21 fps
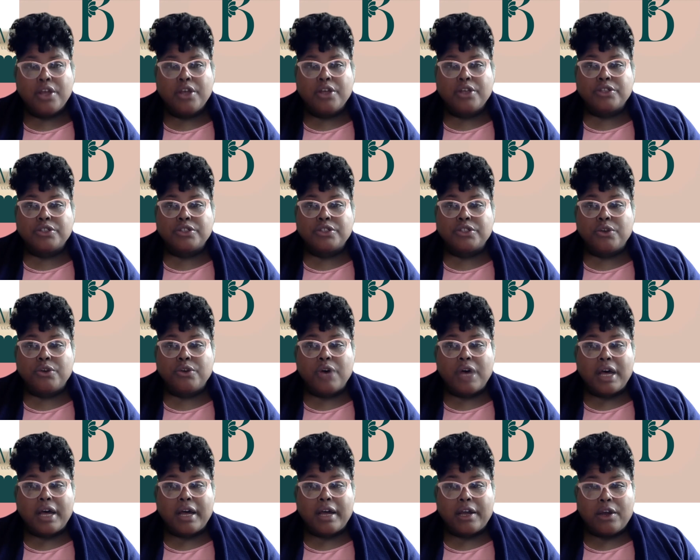So
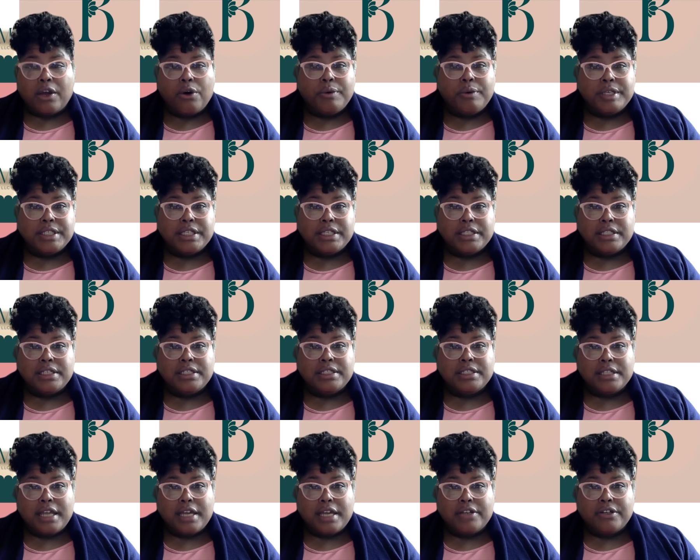I always get these
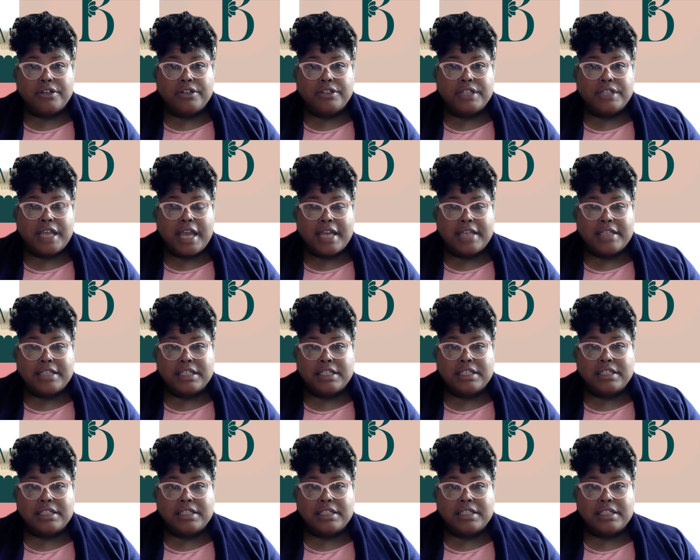letters asking,